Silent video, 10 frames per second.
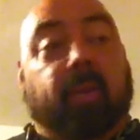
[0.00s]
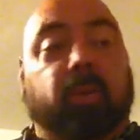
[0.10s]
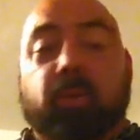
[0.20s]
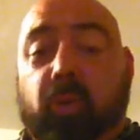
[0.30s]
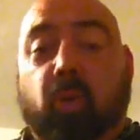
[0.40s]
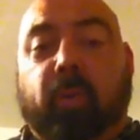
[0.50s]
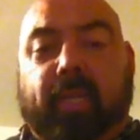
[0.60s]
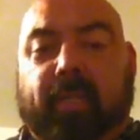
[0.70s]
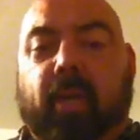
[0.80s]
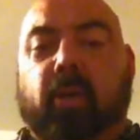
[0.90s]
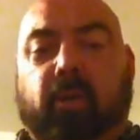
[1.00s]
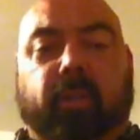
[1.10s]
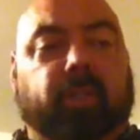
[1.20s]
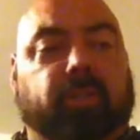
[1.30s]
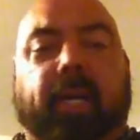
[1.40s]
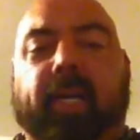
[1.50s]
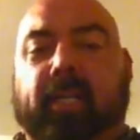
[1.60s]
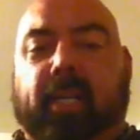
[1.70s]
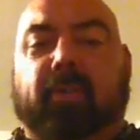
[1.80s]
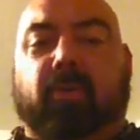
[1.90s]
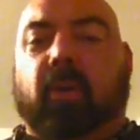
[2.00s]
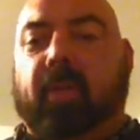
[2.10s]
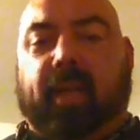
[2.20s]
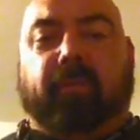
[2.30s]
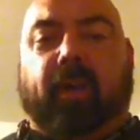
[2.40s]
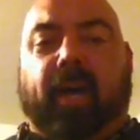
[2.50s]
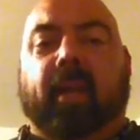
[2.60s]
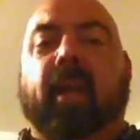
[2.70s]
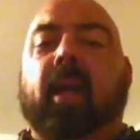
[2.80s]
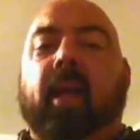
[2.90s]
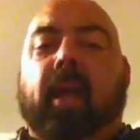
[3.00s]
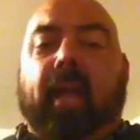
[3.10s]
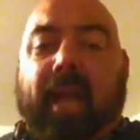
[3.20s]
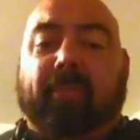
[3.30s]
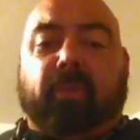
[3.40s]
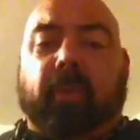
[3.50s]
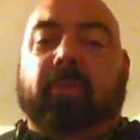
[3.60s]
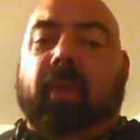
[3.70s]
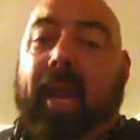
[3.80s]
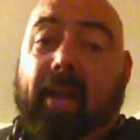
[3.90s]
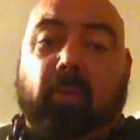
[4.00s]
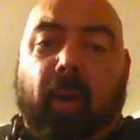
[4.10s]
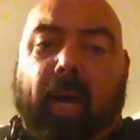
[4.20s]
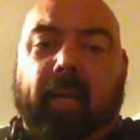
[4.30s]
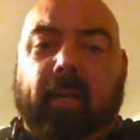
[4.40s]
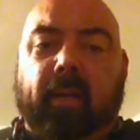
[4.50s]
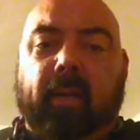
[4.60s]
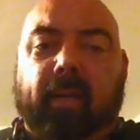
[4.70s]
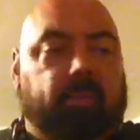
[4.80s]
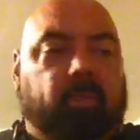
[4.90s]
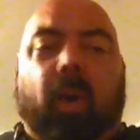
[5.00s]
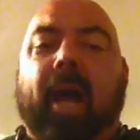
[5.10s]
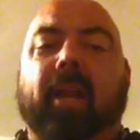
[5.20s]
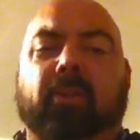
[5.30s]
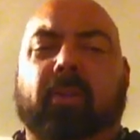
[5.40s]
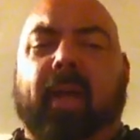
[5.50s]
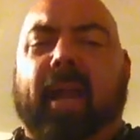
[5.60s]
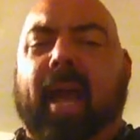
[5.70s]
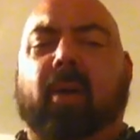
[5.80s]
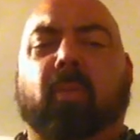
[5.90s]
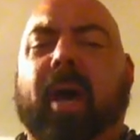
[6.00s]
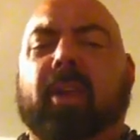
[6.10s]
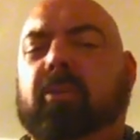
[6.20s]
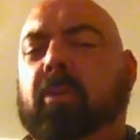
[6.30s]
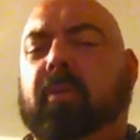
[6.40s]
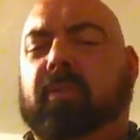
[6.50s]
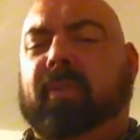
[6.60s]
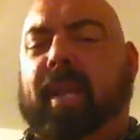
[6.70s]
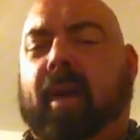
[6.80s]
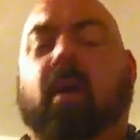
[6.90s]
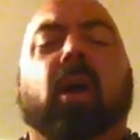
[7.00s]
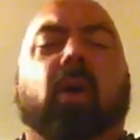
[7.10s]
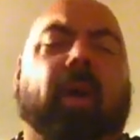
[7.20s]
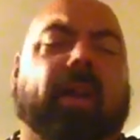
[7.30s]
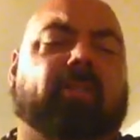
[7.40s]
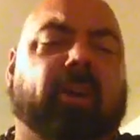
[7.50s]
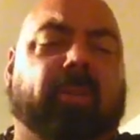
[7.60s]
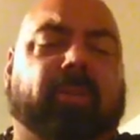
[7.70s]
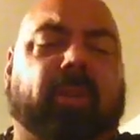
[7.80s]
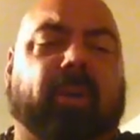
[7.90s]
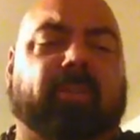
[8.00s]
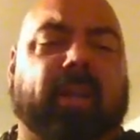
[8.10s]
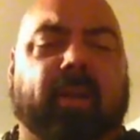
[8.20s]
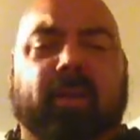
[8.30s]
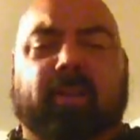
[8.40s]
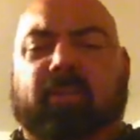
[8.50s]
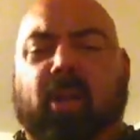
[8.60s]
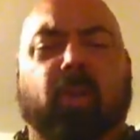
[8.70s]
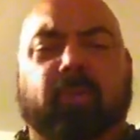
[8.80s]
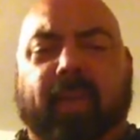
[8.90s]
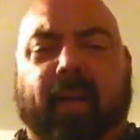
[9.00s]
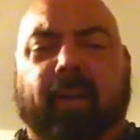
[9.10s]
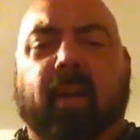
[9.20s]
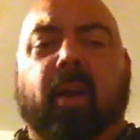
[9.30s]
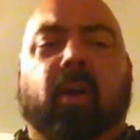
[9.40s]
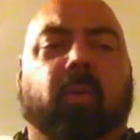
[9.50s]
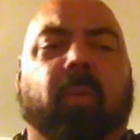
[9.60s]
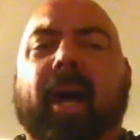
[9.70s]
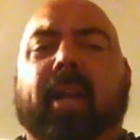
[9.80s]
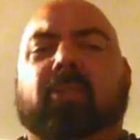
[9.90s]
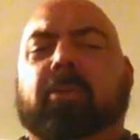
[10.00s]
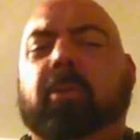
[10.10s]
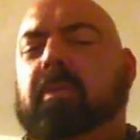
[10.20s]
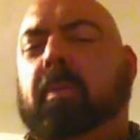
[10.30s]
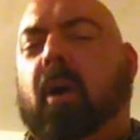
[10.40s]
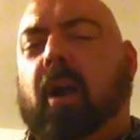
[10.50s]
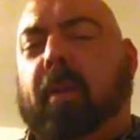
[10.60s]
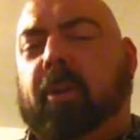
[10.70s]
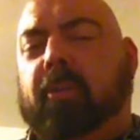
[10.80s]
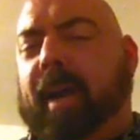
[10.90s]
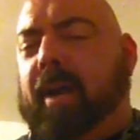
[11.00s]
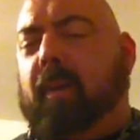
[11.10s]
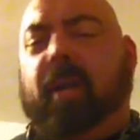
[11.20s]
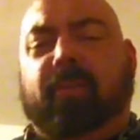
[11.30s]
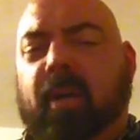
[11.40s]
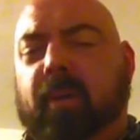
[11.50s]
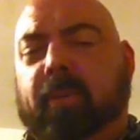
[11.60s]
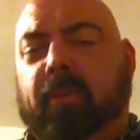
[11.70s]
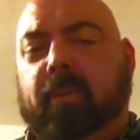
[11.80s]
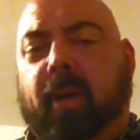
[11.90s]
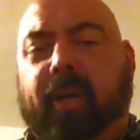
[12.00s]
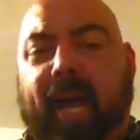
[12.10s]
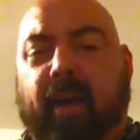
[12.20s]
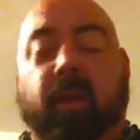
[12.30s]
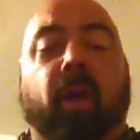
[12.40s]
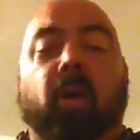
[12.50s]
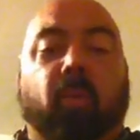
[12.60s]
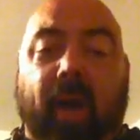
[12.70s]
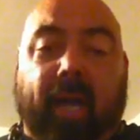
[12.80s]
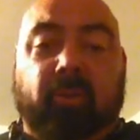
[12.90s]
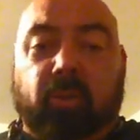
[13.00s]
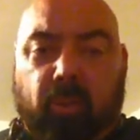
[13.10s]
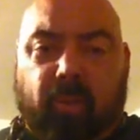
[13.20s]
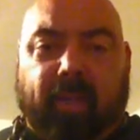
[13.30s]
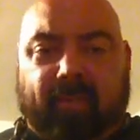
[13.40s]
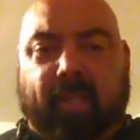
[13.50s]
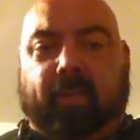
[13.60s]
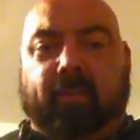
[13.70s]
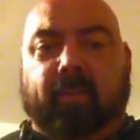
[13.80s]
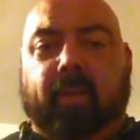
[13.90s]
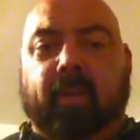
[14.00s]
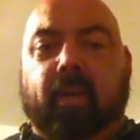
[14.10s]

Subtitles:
If you do what they tell you during your training to get stronger, that's fine. Afterwards, ask why. Why did you do that? Why did you move his feet out? Why did you tell him to turn his toes out? Why did you move the bar up on his back? Why did you tell him to move the bar down? Why did you do these things?